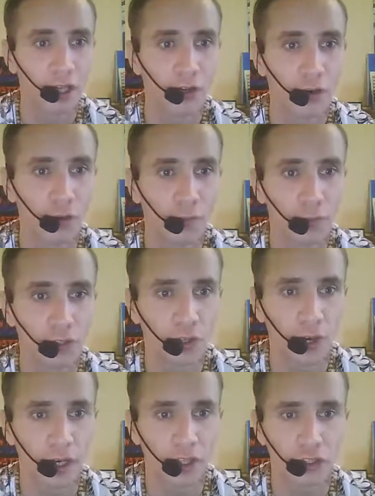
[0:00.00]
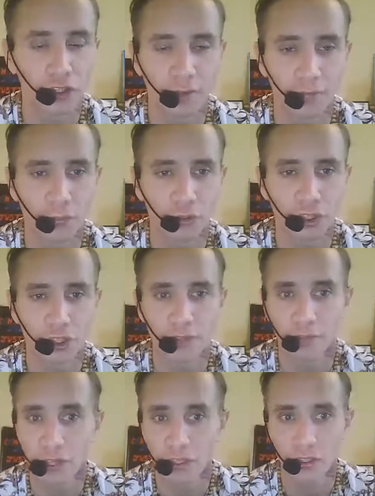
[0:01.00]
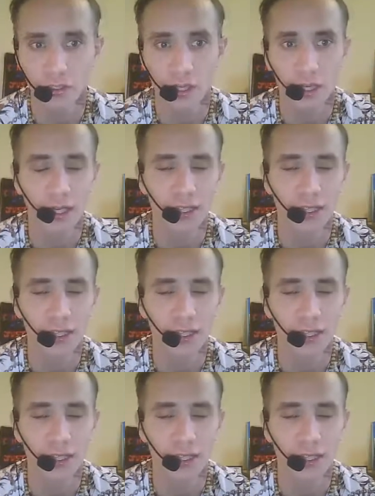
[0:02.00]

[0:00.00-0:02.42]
the North of Tyne, the Sheffield City region,